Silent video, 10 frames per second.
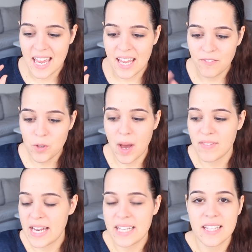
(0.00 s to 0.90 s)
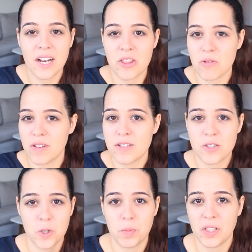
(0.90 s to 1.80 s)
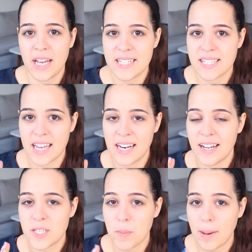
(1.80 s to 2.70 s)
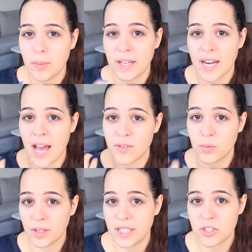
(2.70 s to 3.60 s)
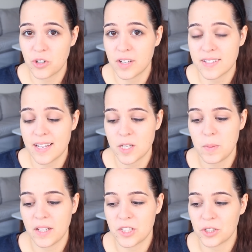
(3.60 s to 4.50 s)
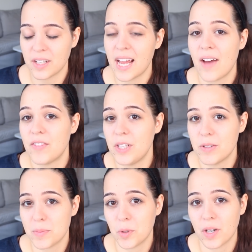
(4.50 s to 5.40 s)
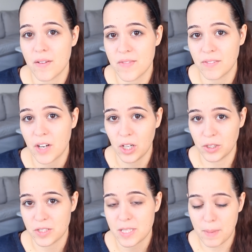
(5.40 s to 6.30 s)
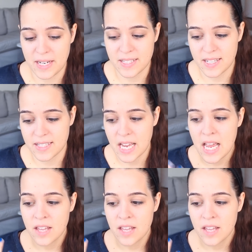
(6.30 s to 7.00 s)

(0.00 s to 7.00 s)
If you have anything other than super light skin, it's probably gonna have a really strong scent because you're gonna have to use more of the colored spices.